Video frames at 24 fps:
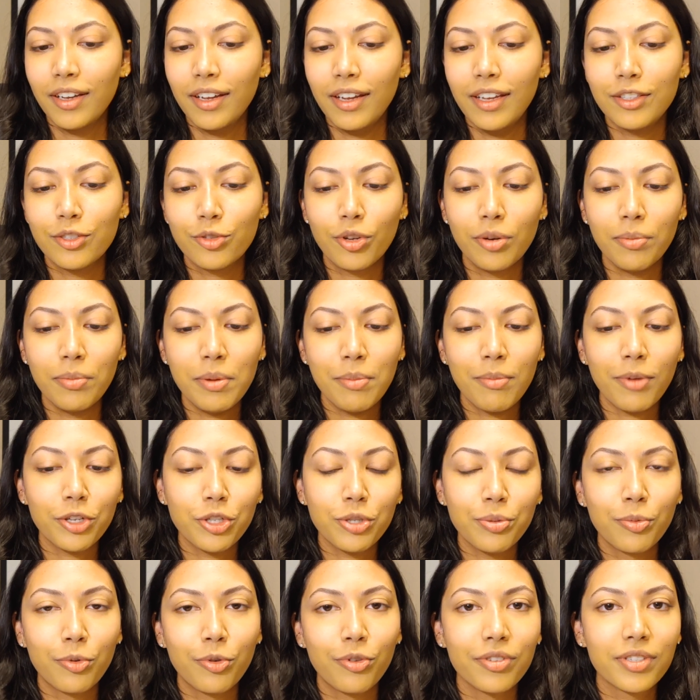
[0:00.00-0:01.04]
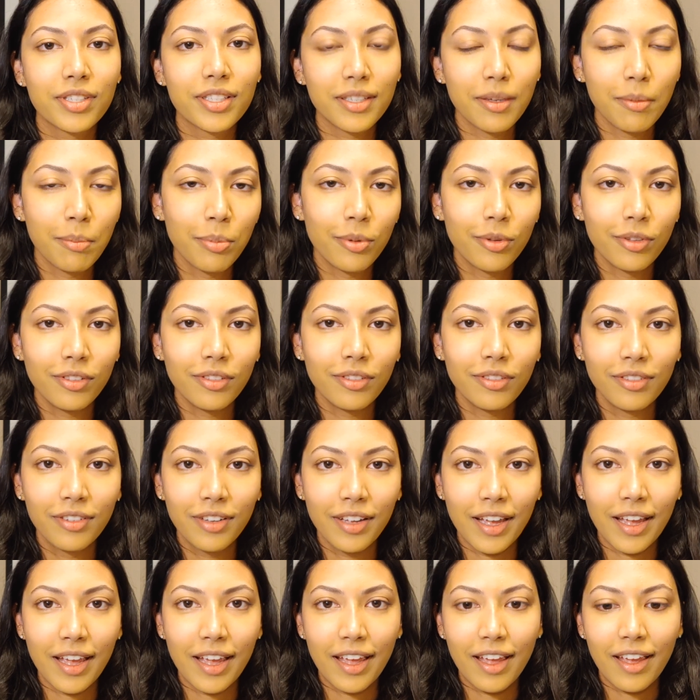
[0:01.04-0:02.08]
It's going to be much more simple
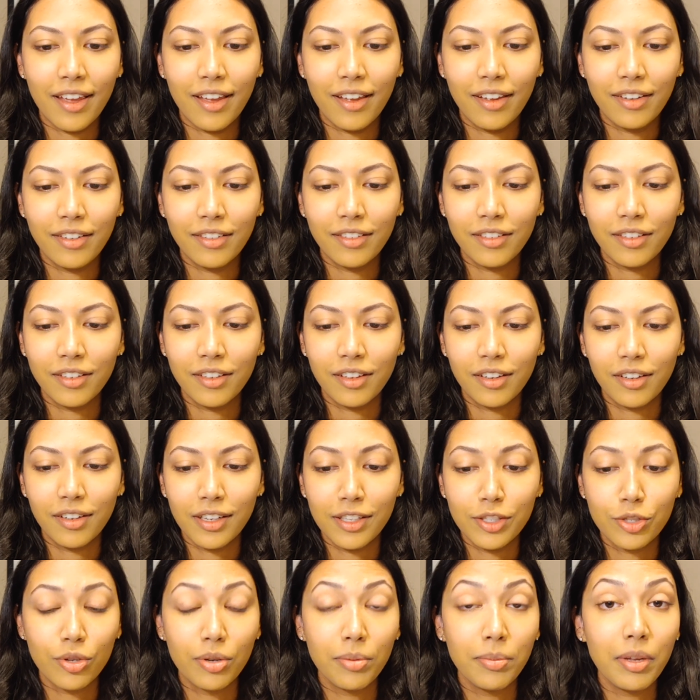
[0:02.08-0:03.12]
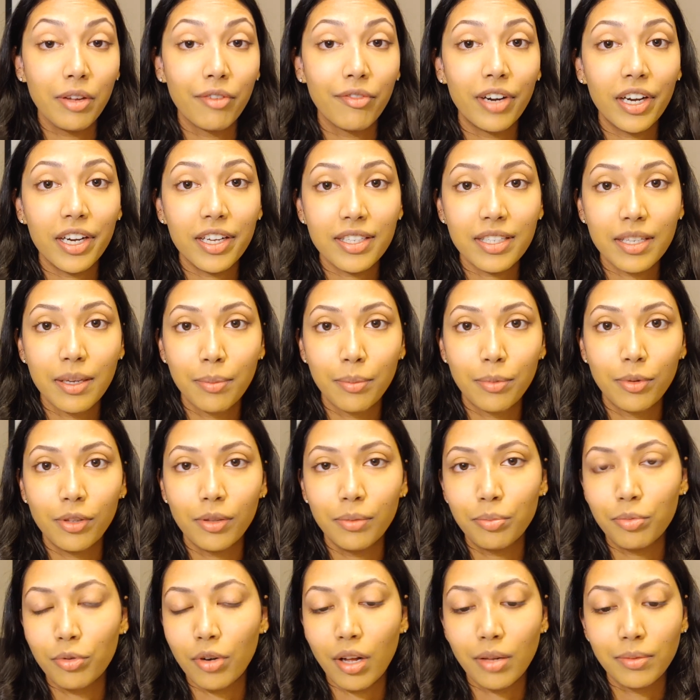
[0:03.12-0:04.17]
and uh, it's going to be a very
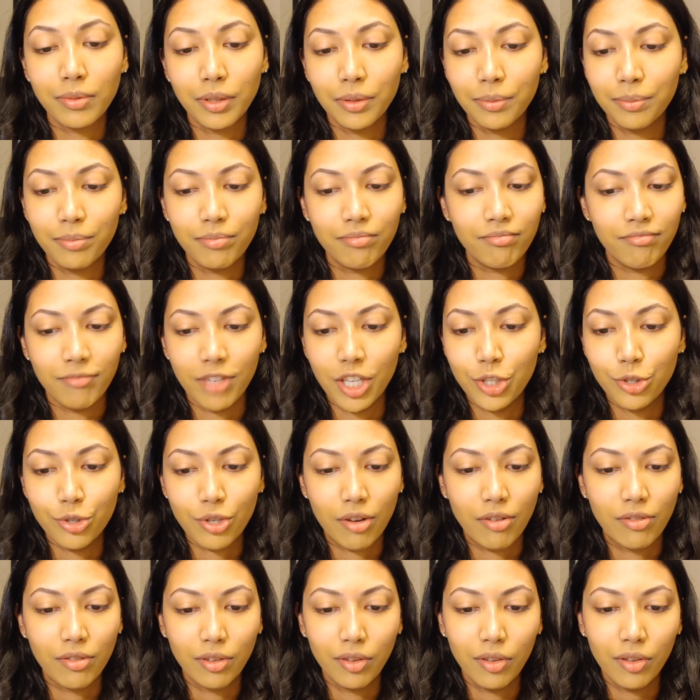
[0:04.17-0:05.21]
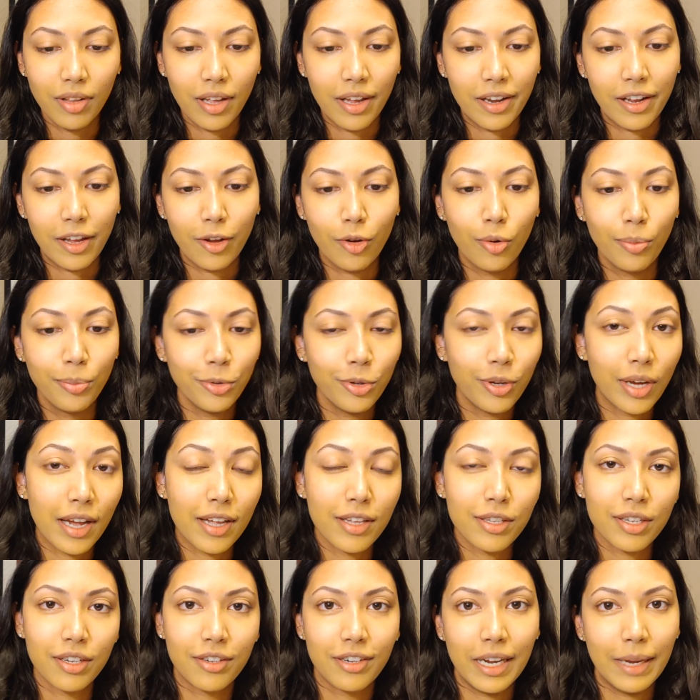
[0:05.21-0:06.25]
simple problem in general and I hope you
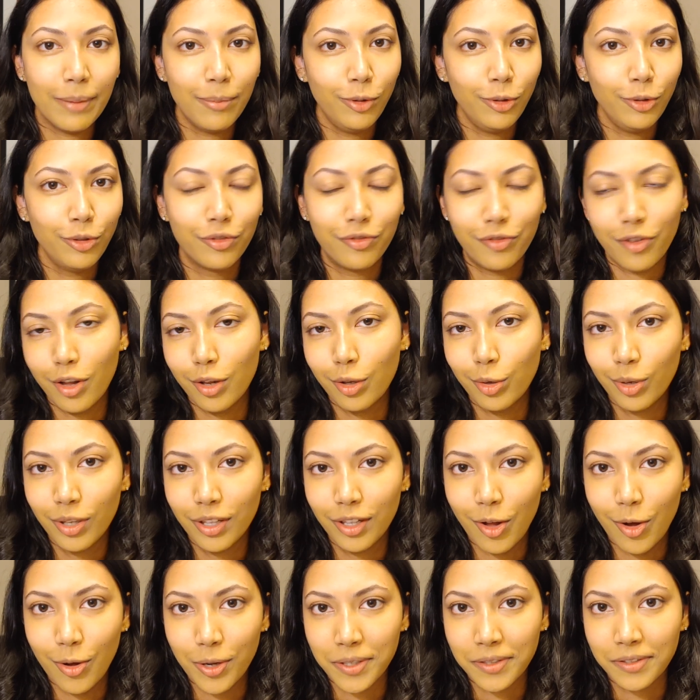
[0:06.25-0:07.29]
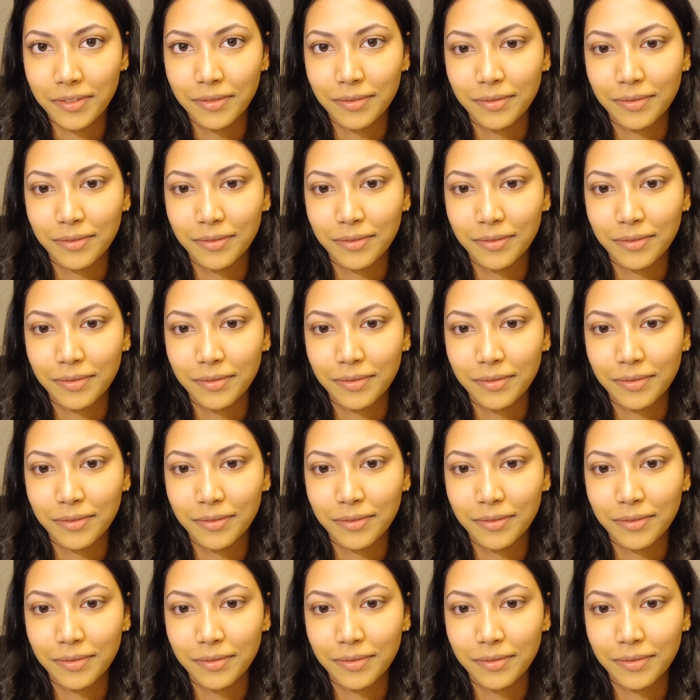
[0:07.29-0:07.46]
guys are able to follow along.